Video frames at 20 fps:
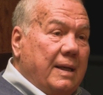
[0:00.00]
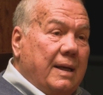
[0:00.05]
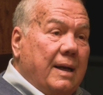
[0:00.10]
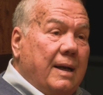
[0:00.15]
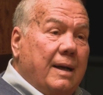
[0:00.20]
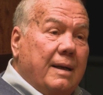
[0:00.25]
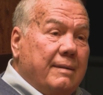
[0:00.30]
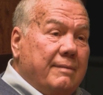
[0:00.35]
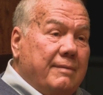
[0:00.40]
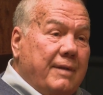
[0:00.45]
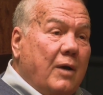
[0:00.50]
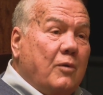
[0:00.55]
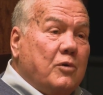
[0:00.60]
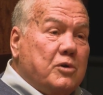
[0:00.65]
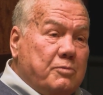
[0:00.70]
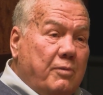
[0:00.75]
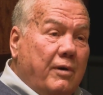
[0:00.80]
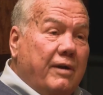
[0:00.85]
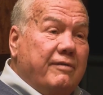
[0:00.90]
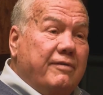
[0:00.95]
And that
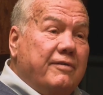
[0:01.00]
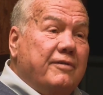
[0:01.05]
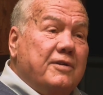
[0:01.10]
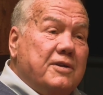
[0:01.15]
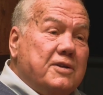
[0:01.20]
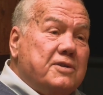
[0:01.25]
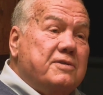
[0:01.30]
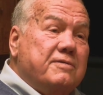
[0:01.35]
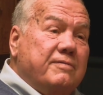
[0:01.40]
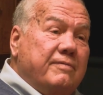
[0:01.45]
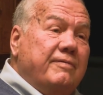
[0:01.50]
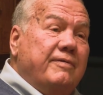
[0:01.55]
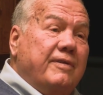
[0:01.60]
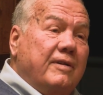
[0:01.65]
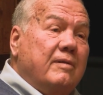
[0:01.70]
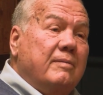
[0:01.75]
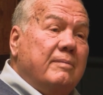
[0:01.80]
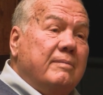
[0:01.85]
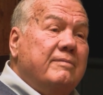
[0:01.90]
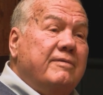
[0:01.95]
was my first
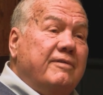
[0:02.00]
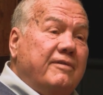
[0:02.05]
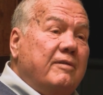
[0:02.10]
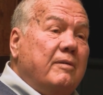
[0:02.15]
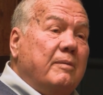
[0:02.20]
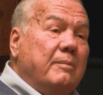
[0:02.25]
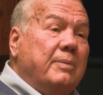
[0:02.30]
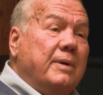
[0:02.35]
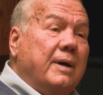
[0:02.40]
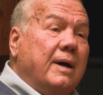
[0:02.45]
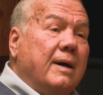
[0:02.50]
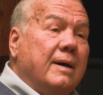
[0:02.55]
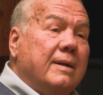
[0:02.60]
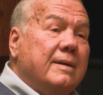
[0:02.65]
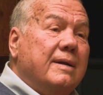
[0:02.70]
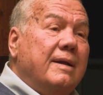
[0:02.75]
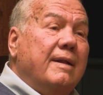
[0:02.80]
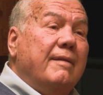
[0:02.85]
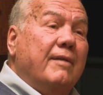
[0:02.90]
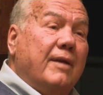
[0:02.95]
film, film part,
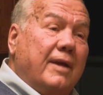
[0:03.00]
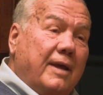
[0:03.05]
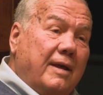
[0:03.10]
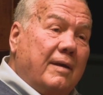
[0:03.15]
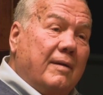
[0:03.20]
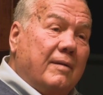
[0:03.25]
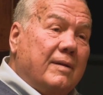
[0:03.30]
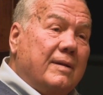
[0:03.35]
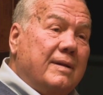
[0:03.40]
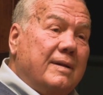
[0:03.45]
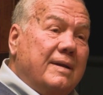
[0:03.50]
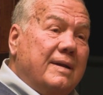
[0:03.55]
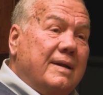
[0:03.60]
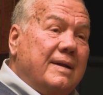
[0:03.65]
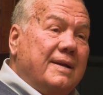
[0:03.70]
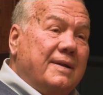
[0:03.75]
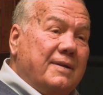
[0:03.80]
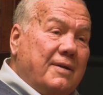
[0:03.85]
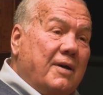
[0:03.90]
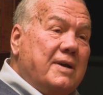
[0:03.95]
The Hill,
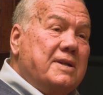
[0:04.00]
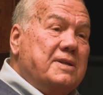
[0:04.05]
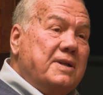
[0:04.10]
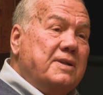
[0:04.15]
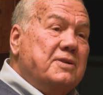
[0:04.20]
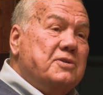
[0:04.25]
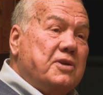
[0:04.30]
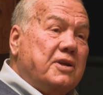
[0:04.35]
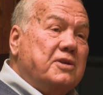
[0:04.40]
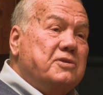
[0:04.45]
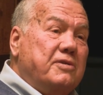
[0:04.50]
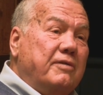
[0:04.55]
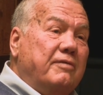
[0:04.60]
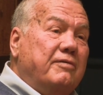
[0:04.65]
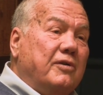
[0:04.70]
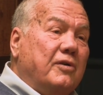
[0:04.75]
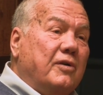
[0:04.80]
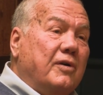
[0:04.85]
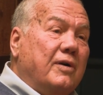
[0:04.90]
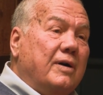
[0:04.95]

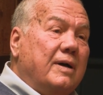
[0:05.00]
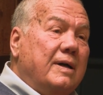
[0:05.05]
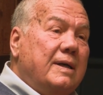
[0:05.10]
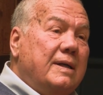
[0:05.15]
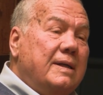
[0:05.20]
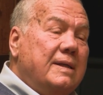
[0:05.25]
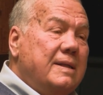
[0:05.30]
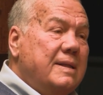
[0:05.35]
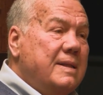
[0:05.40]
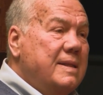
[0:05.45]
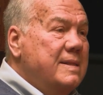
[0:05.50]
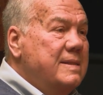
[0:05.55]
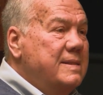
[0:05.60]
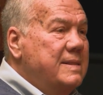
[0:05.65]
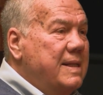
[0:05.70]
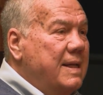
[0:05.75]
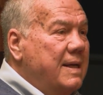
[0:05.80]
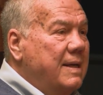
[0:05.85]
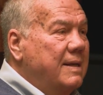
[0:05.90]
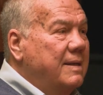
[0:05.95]
1964.
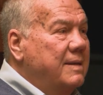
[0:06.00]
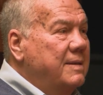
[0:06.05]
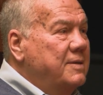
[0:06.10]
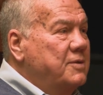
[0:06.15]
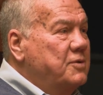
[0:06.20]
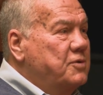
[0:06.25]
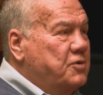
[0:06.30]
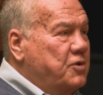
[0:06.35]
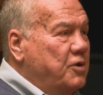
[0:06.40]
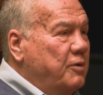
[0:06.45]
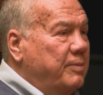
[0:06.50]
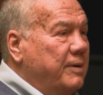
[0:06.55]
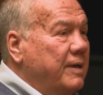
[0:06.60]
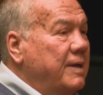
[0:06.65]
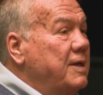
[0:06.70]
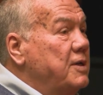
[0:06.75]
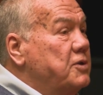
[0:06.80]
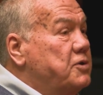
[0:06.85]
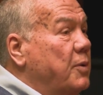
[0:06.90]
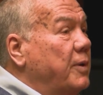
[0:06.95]
Yeah, super.
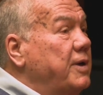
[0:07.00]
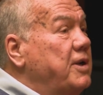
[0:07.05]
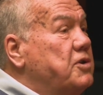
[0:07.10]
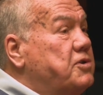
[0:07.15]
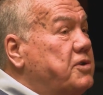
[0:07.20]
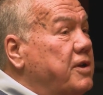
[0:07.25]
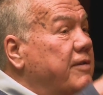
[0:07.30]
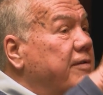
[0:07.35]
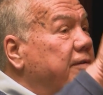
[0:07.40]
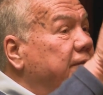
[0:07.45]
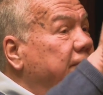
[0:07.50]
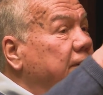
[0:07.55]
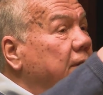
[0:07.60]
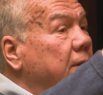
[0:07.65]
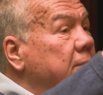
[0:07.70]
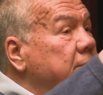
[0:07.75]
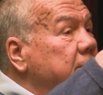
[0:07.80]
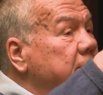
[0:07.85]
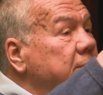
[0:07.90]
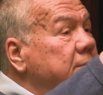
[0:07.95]
So when you see the
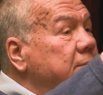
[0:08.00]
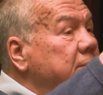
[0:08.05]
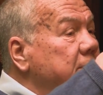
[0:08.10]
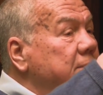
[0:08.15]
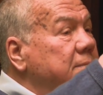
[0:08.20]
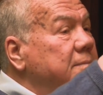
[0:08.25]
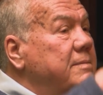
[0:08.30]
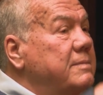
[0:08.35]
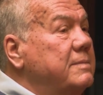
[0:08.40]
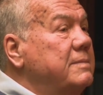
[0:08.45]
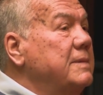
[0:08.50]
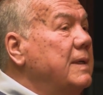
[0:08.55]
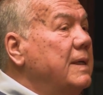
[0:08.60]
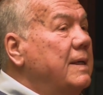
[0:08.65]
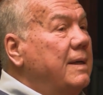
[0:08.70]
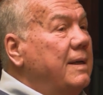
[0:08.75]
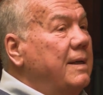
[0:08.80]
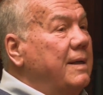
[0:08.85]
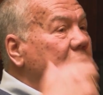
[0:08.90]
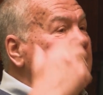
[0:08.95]
film,
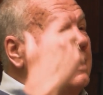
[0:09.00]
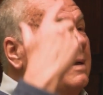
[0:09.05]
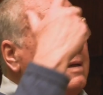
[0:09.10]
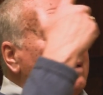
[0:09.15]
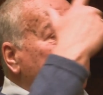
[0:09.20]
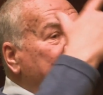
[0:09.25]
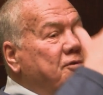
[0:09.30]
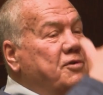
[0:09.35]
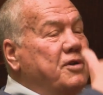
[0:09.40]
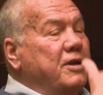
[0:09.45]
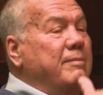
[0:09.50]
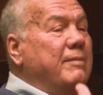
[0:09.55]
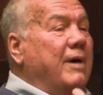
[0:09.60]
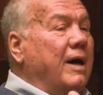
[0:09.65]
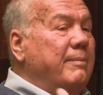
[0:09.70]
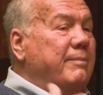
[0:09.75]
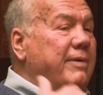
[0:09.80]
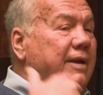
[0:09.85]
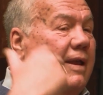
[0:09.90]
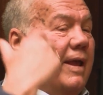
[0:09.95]
you see
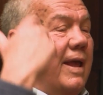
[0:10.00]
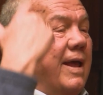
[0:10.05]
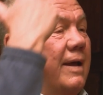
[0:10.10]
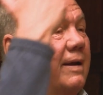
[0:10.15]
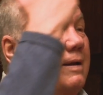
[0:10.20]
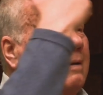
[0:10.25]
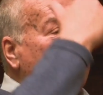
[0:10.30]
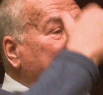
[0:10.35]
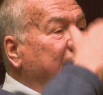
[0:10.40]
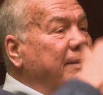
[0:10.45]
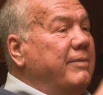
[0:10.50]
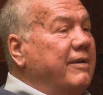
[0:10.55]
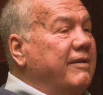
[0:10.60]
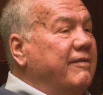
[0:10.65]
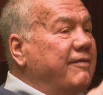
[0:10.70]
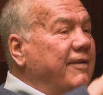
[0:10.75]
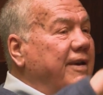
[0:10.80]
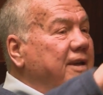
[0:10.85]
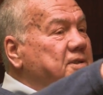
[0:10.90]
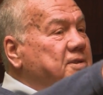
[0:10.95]
my big head and my big
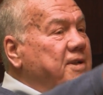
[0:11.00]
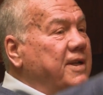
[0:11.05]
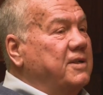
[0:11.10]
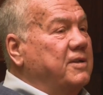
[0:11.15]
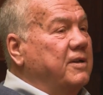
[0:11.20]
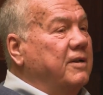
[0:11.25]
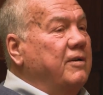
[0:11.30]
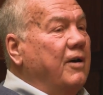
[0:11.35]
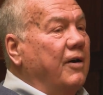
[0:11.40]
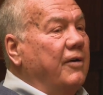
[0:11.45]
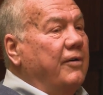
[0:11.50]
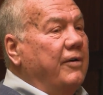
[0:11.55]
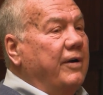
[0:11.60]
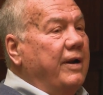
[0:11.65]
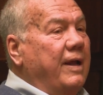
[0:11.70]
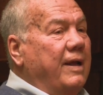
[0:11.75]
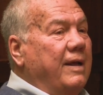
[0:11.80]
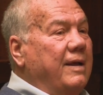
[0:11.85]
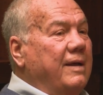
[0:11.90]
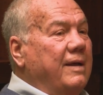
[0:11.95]
face next to Connery.